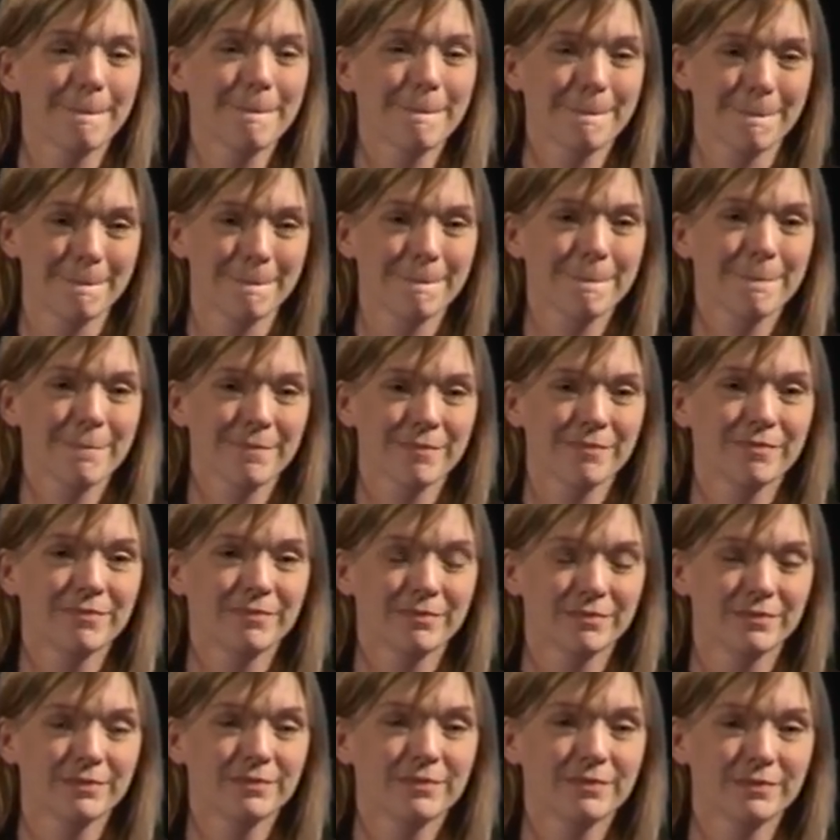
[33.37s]
or
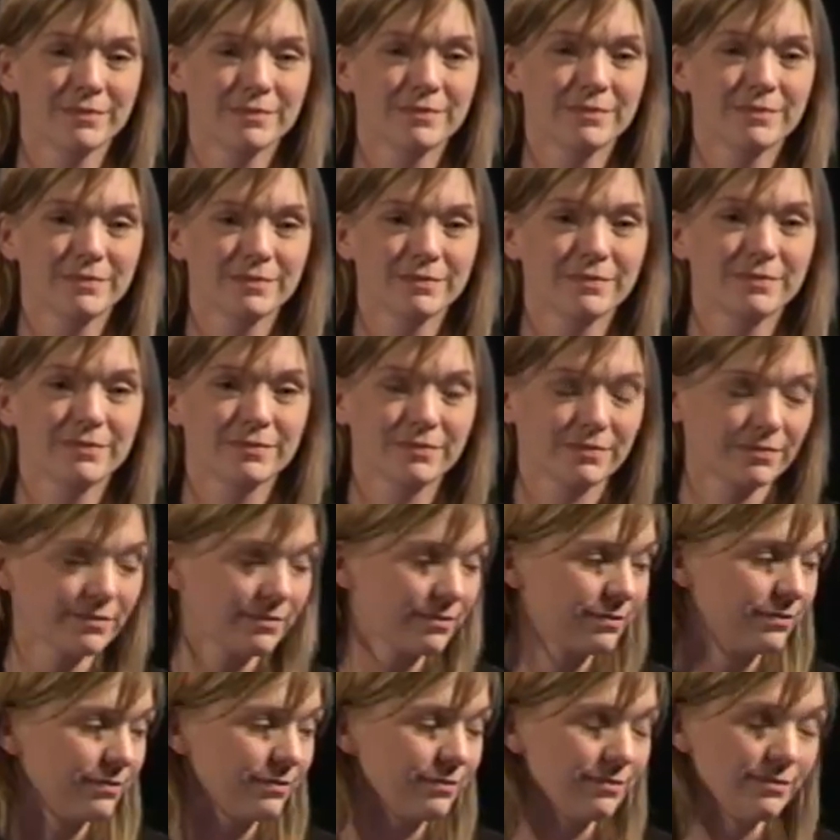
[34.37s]
in fact, it does
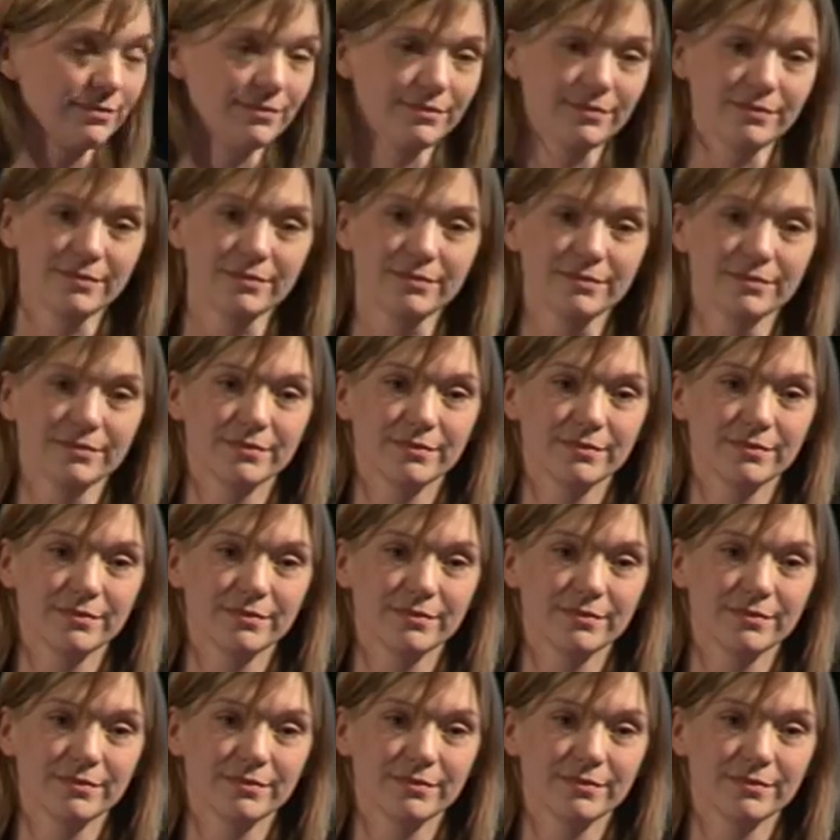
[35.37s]
you good.